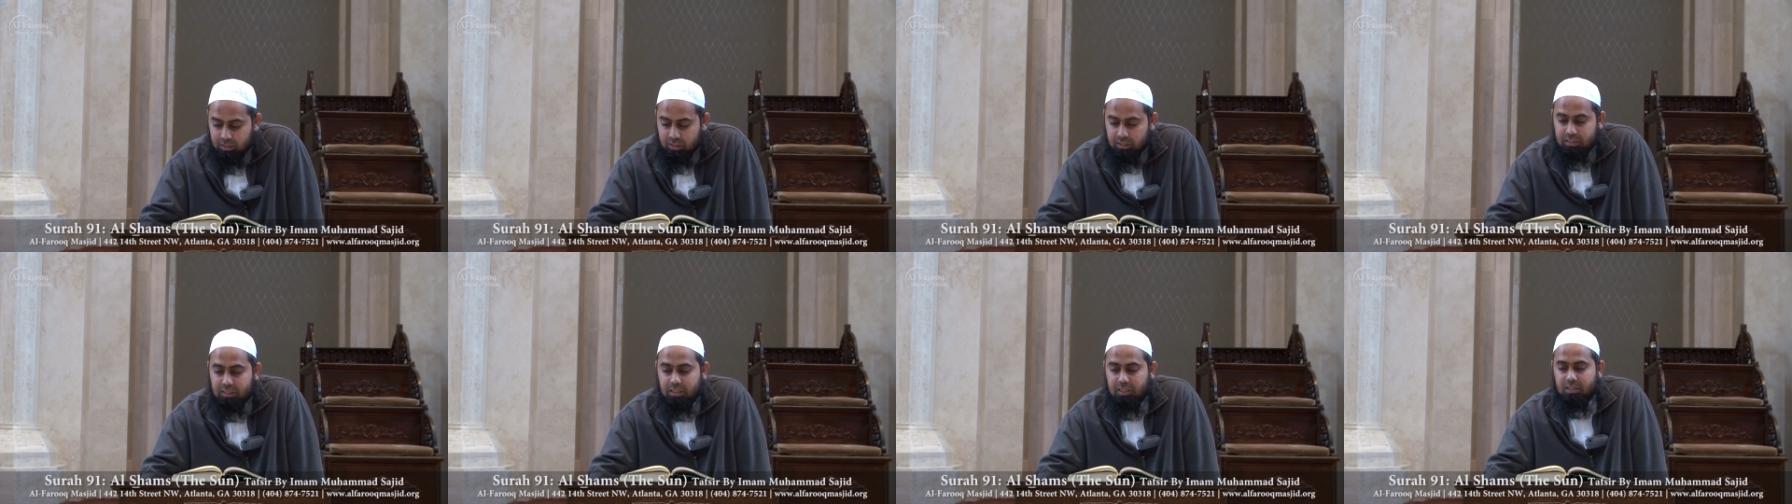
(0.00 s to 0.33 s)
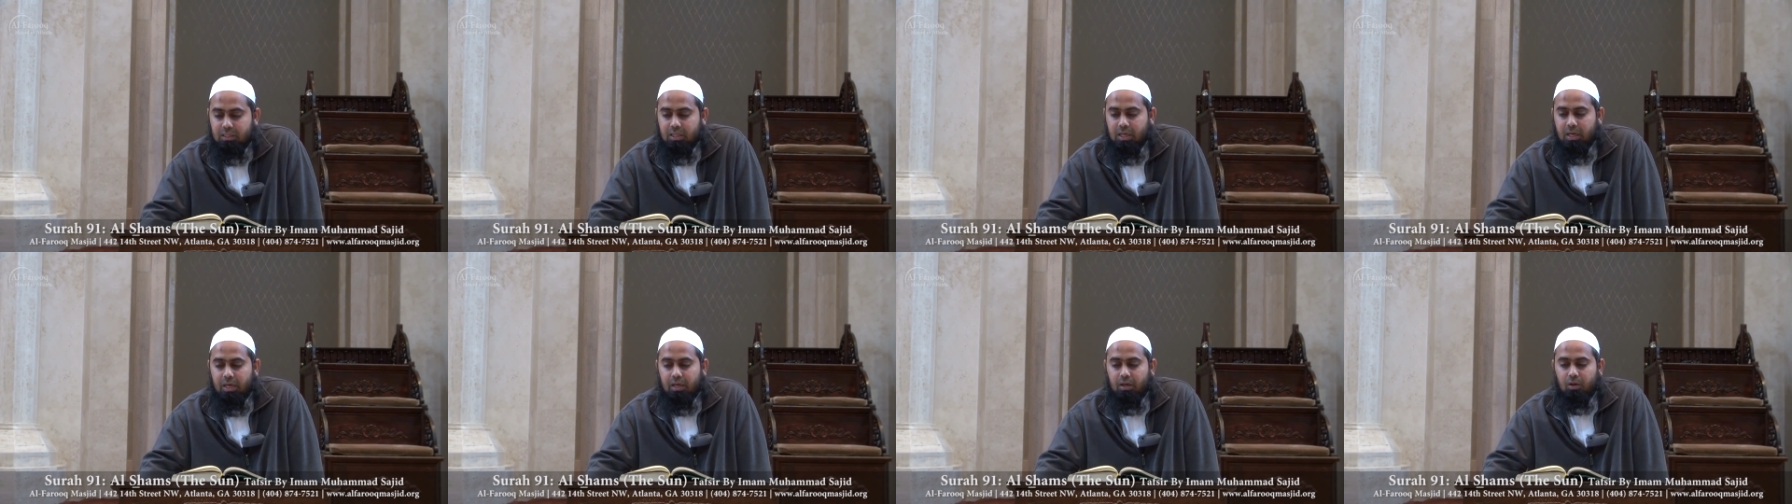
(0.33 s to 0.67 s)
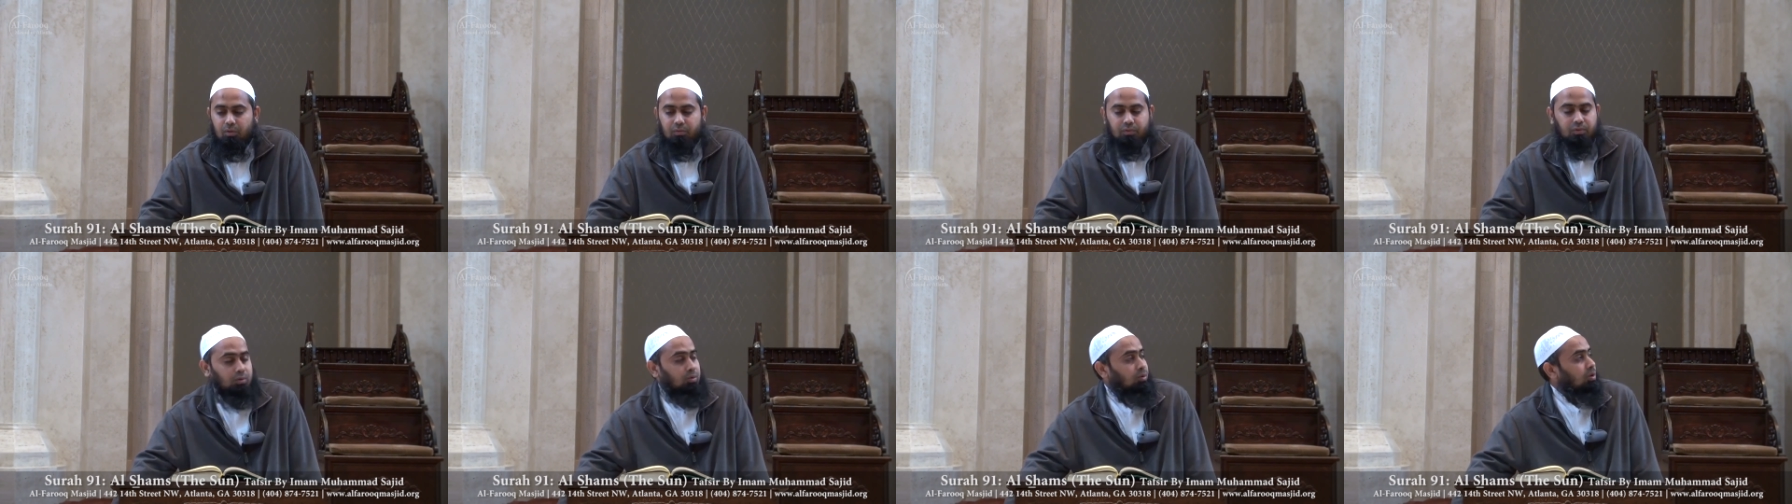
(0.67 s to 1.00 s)
This is the end
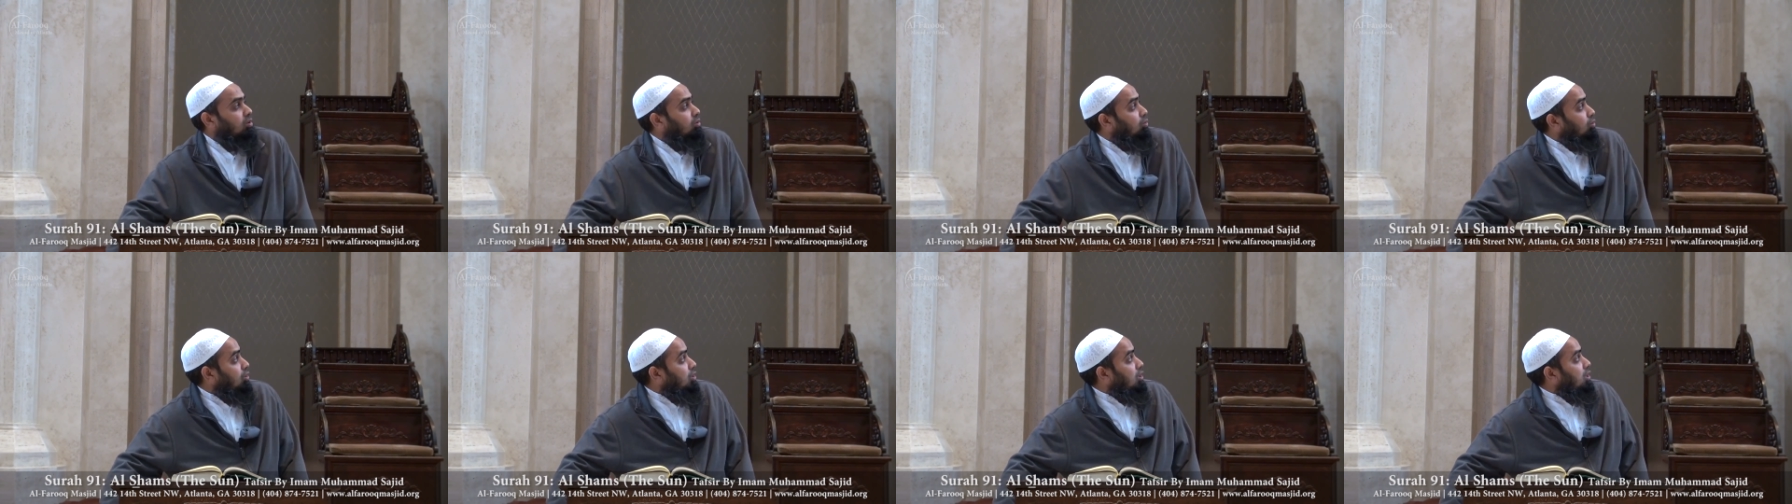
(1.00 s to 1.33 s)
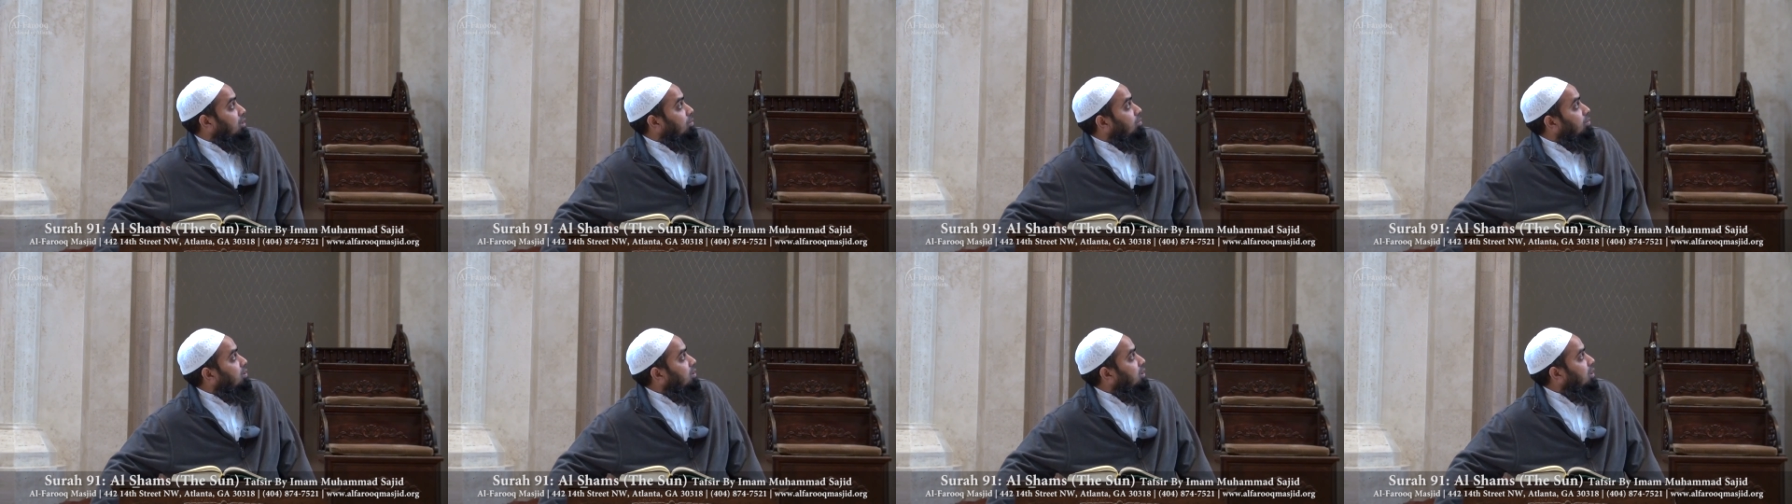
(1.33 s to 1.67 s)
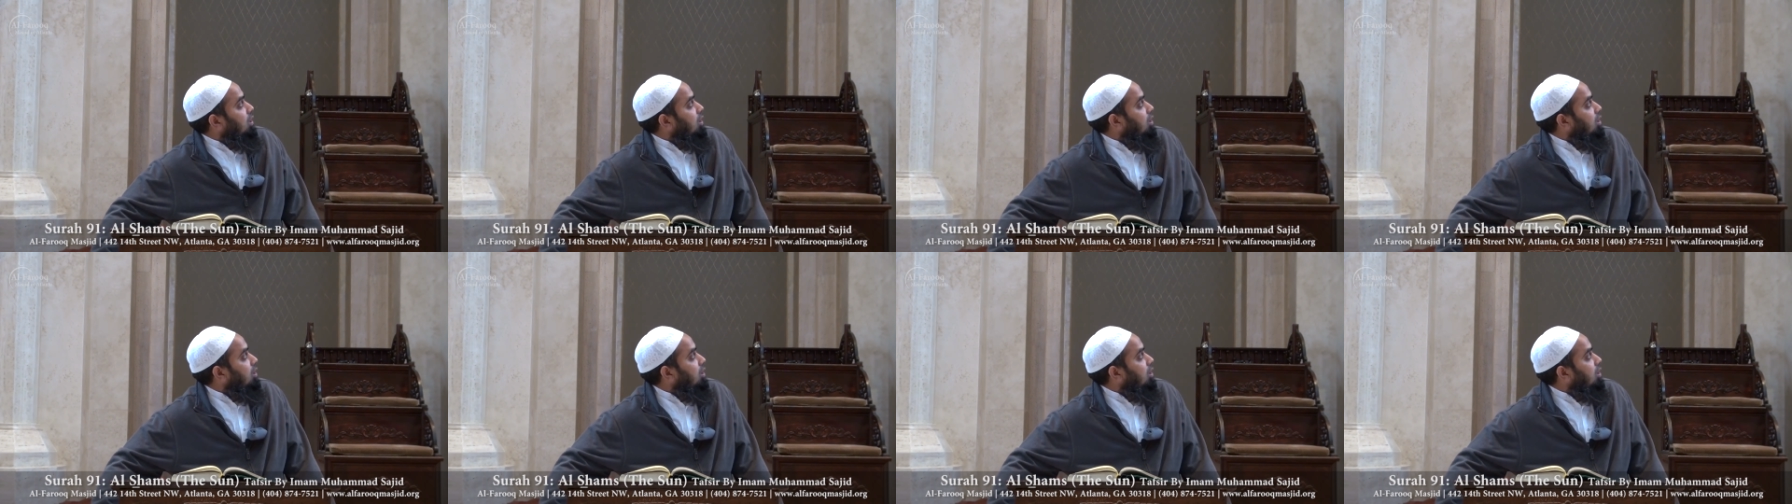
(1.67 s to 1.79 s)
of Surah Al-Shams.